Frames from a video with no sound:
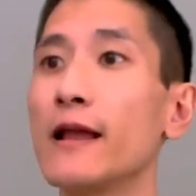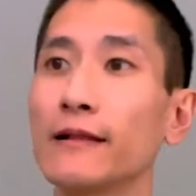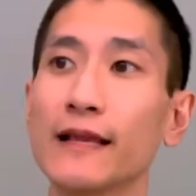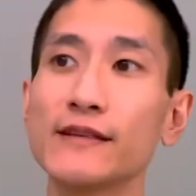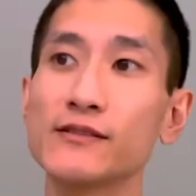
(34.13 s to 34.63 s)

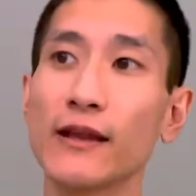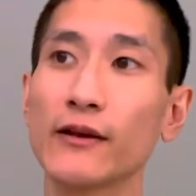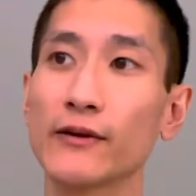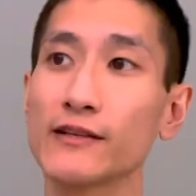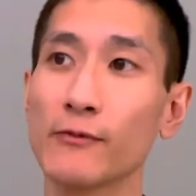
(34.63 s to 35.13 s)
leads to
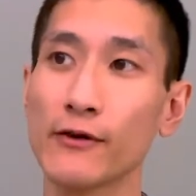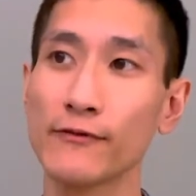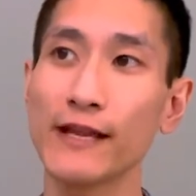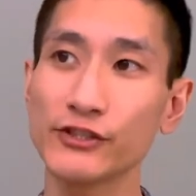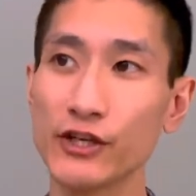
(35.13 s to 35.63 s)
increased
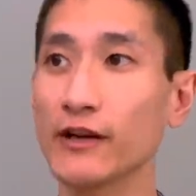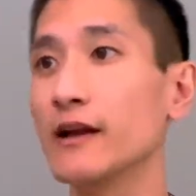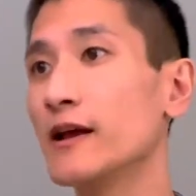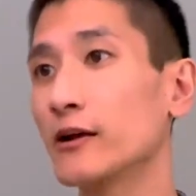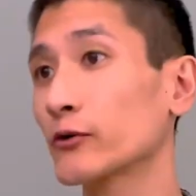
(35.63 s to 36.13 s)

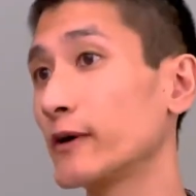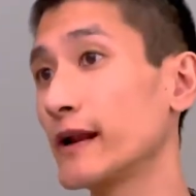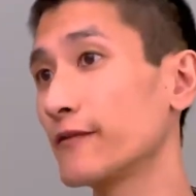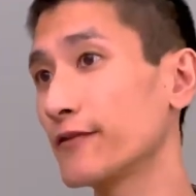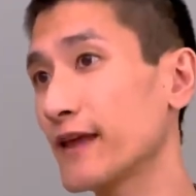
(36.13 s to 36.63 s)
motivation,
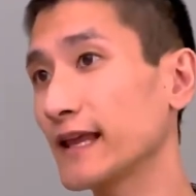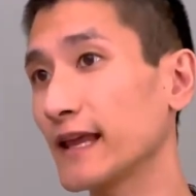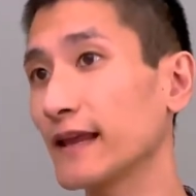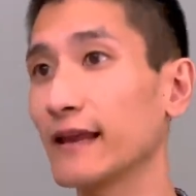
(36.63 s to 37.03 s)
creative thinking,